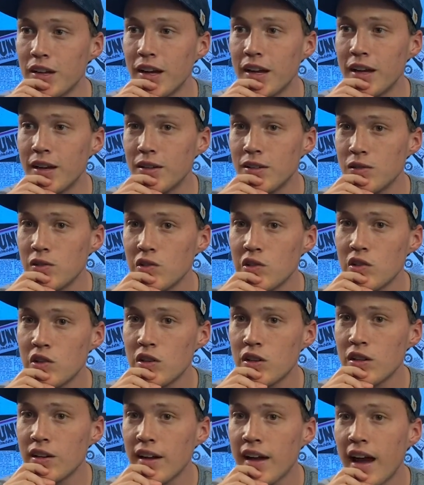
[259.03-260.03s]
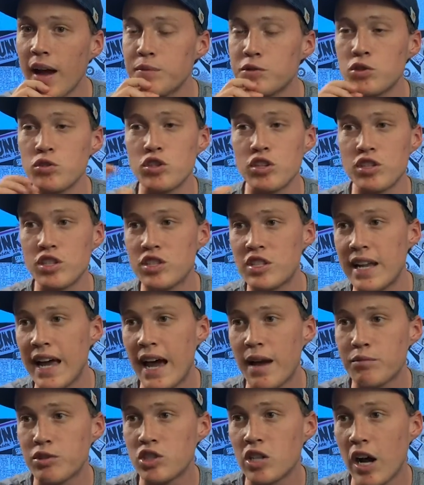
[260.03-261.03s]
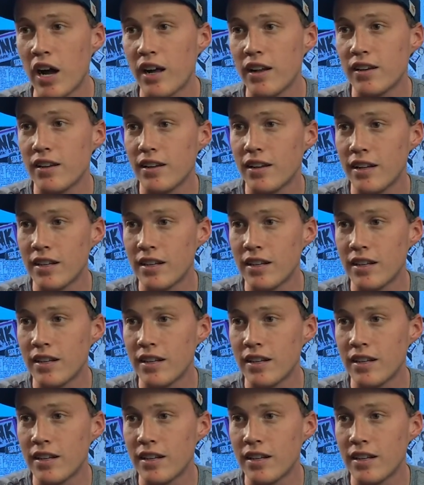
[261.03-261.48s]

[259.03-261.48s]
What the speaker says: it captures a snapshot